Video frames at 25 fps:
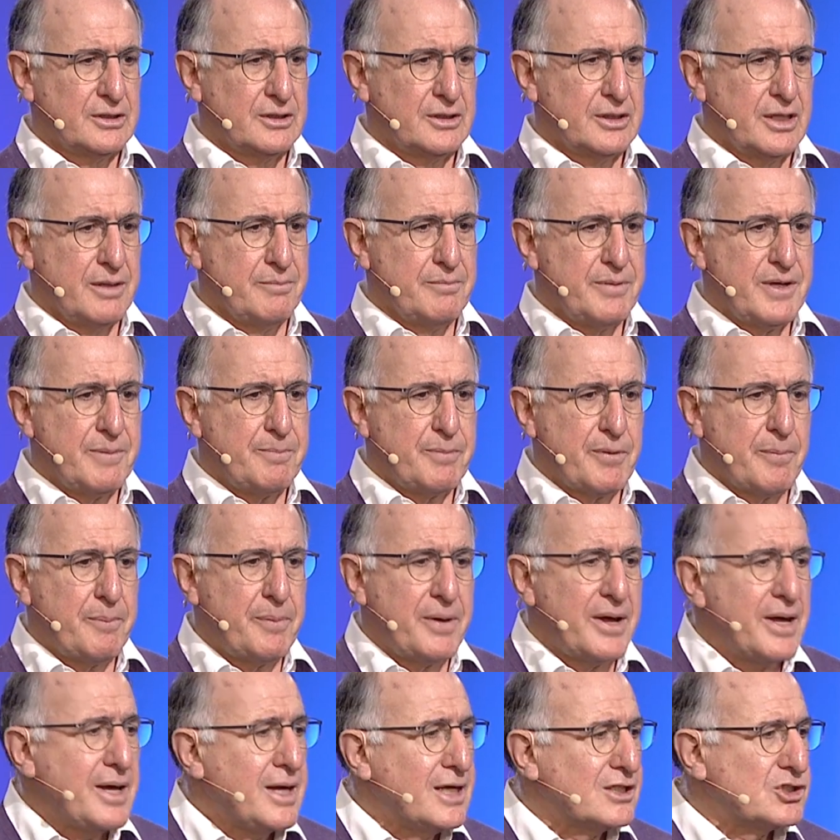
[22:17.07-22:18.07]
and be
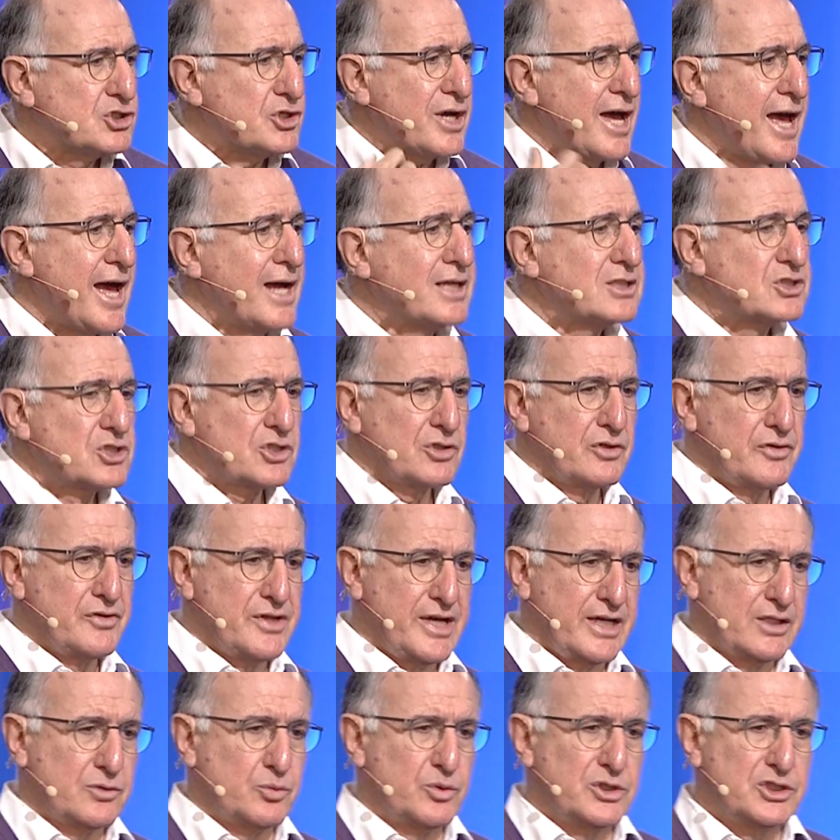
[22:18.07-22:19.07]
prepared to act on
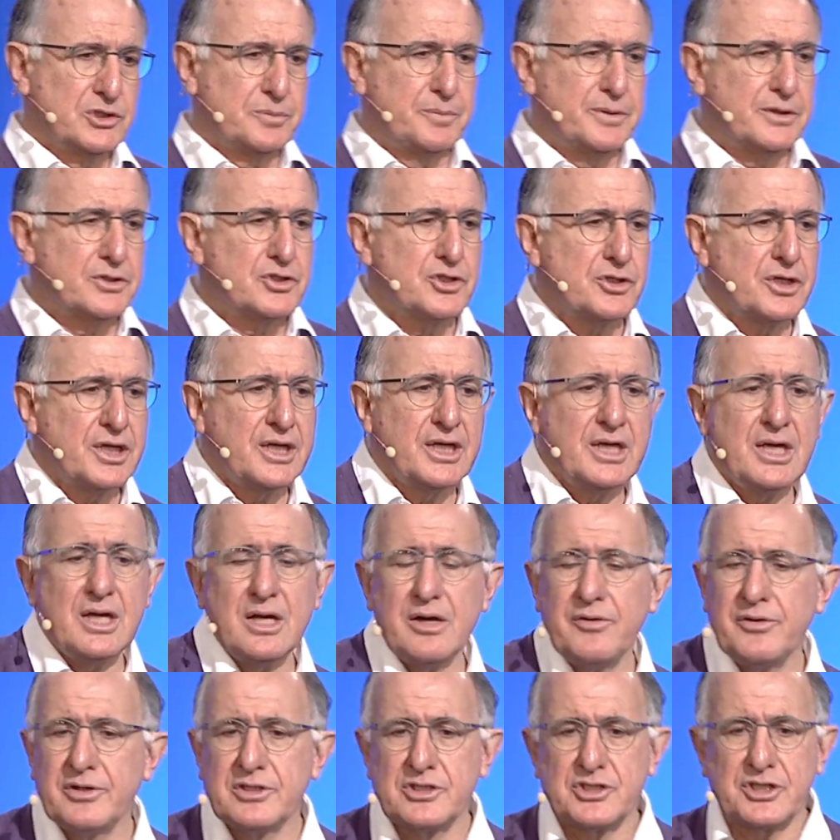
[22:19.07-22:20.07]
that whisper, to
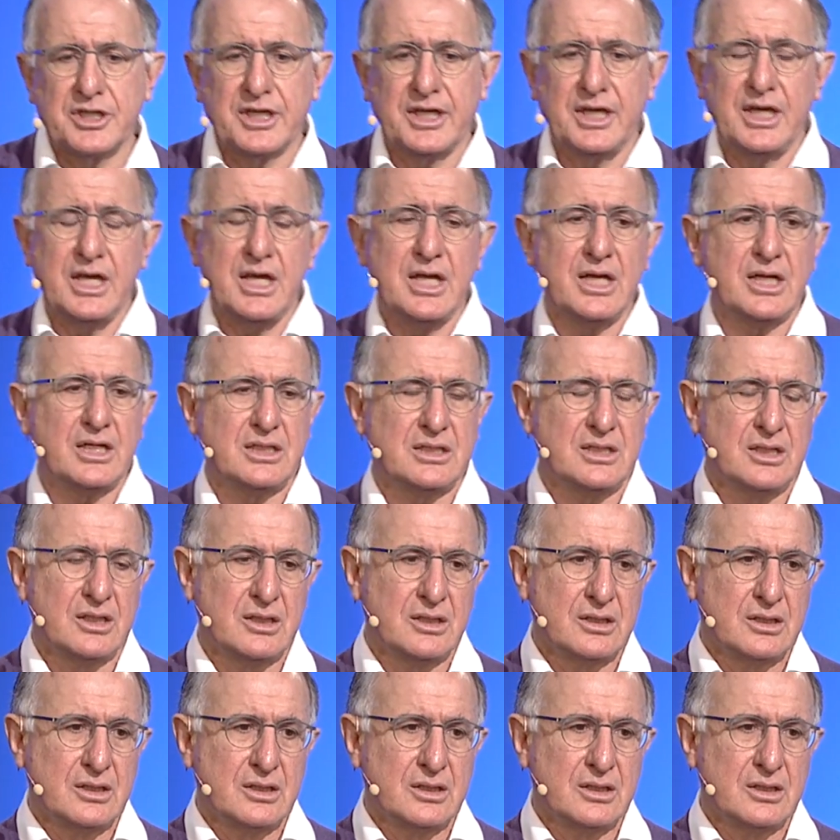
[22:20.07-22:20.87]
hear and to heed